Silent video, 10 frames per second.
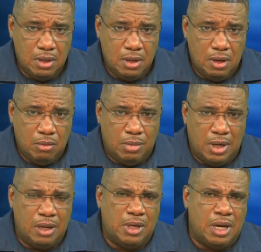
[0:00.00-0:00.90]

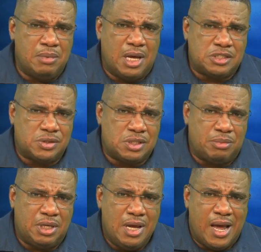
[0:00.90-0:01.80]
But let me ask you something.
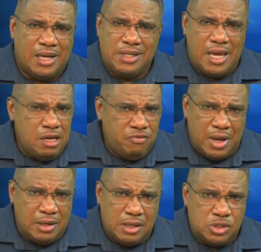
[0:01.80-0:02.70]
Has any
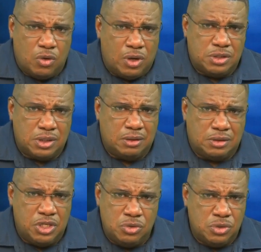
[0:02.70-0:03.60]
vendors gone to
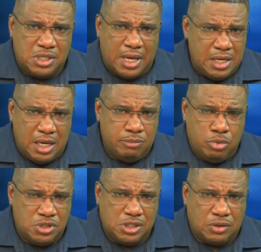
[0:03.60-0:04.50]
use any of the boots
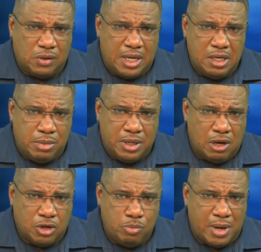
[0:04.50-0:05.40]
at all? Anybody
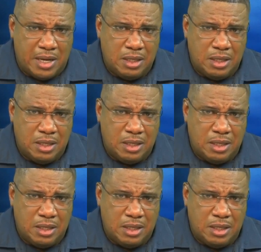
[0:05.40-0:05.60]
occupying the boots?